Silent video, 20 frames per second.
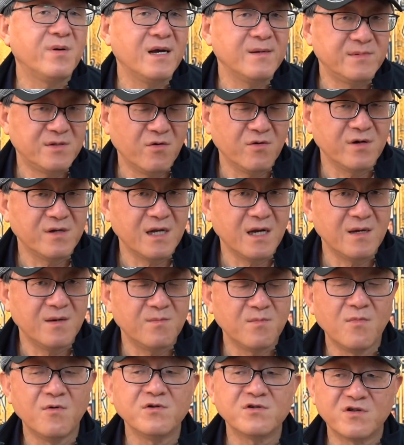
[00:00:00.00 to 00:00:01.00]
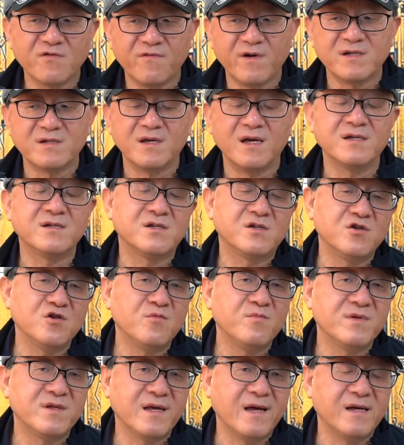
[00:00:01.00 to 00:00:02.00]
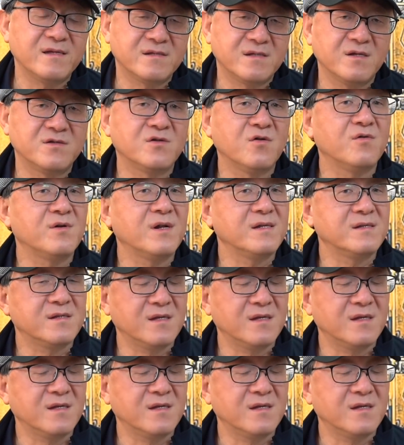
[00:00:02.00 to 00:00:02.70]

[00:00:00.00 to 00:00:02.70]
by Toyota, most of us assumed that the Toyota